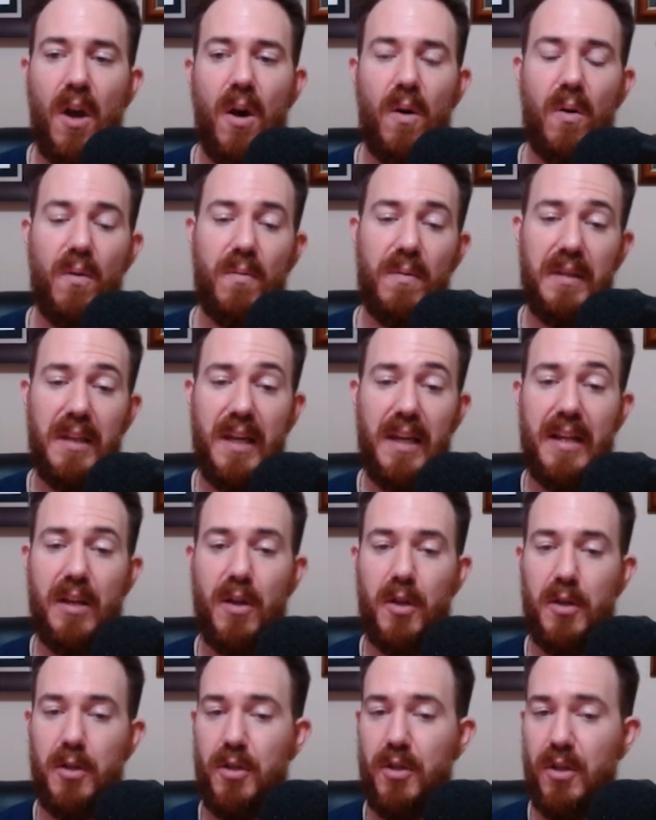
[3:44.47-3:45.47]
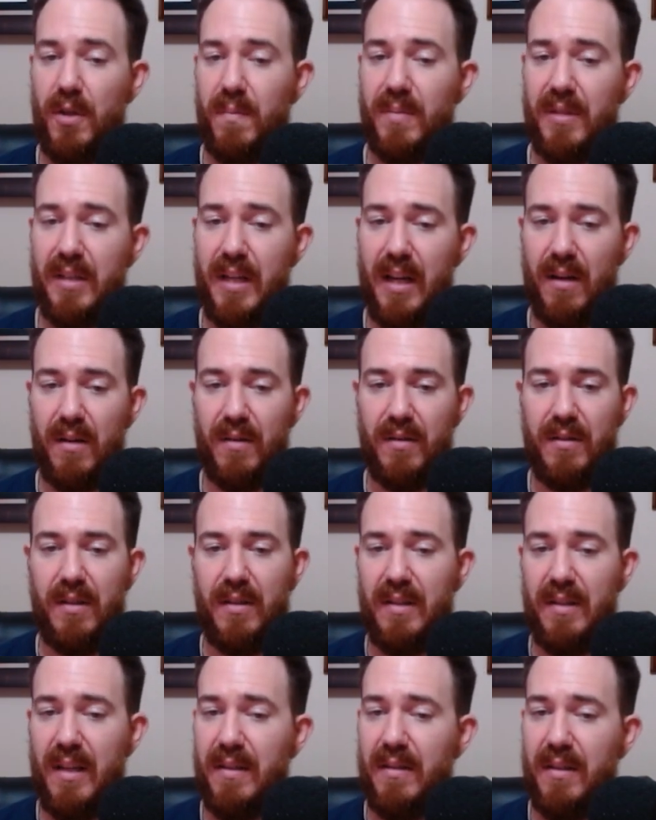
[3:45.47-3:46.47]
or relying on jump scares to
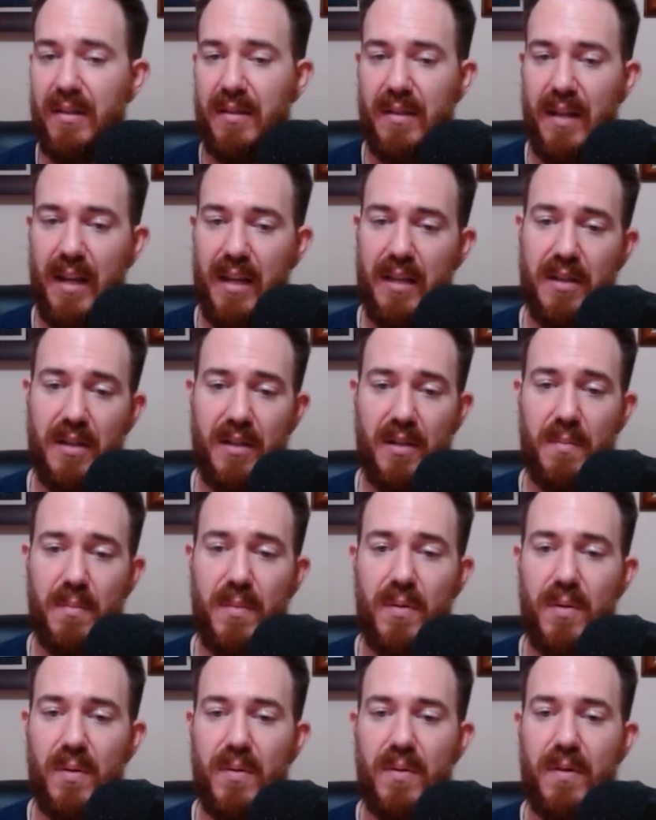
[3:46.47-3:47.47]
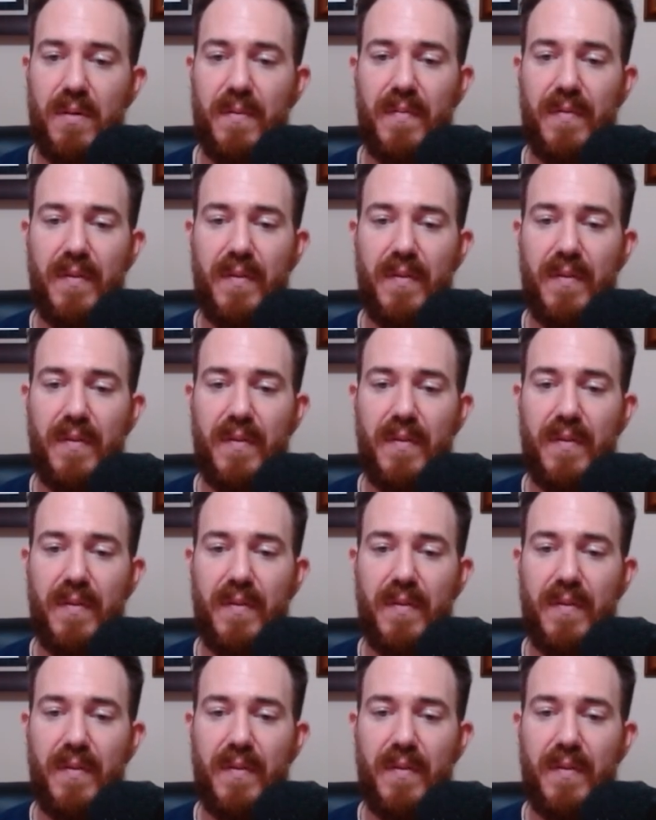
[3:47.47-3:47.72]
set the stage and the mood.